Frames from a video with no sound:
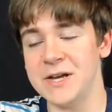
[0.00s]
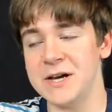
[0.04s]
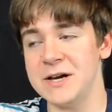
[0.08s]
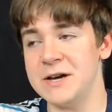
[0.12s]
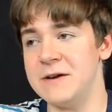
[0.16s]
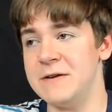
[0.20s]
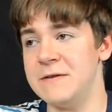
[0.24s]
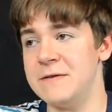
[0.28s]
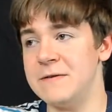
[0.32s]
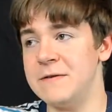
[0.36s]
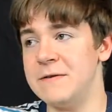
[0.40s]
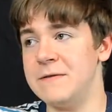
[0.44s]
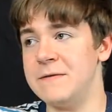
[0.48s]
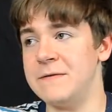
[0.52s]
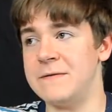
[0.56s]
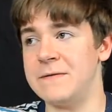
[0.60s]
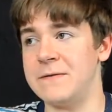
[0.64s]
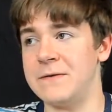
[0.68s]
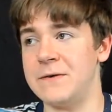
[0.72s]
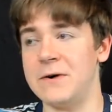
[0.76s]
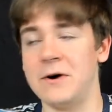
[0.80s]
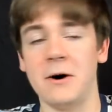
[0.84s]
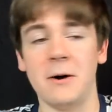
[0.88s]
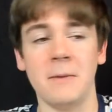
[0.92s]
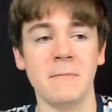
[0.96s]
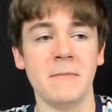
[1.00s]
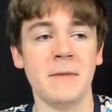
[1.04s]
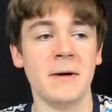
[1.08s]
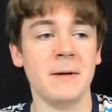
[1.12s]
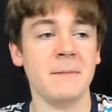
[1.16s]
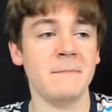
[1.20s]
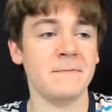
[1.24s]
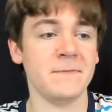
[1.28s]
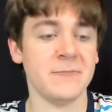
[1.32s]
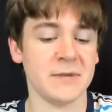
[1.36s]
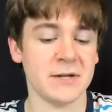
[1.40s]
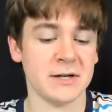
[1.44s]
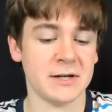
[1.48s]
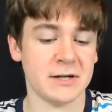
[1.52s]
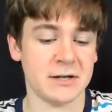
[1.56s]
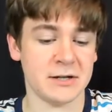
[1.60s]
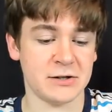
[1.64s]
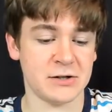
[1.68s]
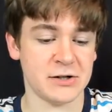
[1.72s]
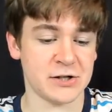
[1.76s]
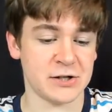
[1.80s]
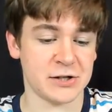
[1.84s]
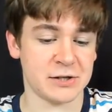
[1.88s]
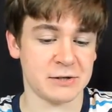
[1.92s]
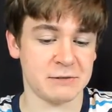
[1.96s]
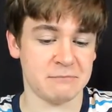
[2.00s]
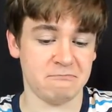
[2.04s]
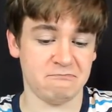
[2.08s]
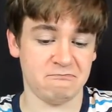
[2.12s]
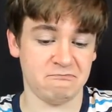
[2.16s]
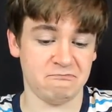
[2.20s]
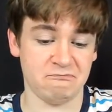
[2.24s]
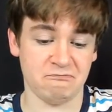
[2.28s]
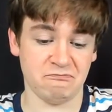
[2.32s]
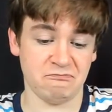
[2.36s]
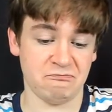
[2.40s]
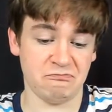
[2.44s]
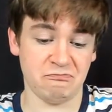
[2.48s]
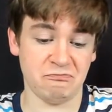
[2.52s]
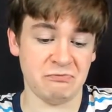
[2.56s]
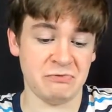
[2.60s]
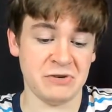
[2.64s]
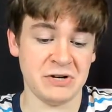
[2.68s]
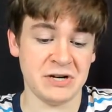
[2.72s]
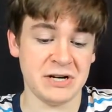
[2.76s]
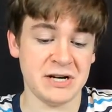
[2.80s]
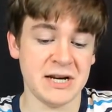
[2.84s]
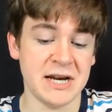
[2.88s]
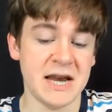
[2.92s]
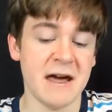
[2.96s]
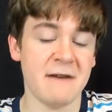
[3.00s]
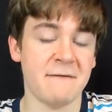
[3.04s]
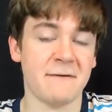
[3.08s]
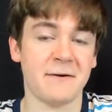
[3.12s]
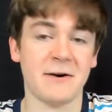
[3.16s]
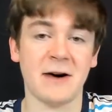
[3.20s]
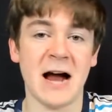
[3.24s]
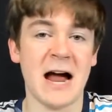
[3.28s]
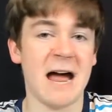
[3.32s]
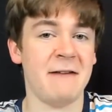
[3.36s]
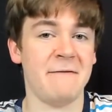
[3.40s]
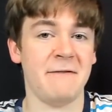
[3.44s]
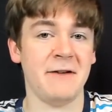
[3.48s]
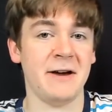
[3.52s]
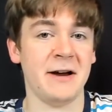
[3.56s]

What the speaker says: from just never having